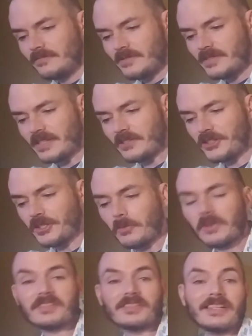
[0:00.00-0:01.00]
since she
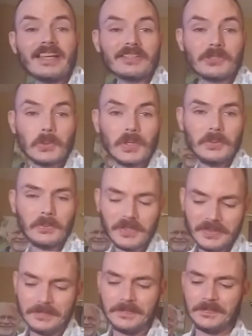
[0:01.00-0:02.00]
wasn't yet 21.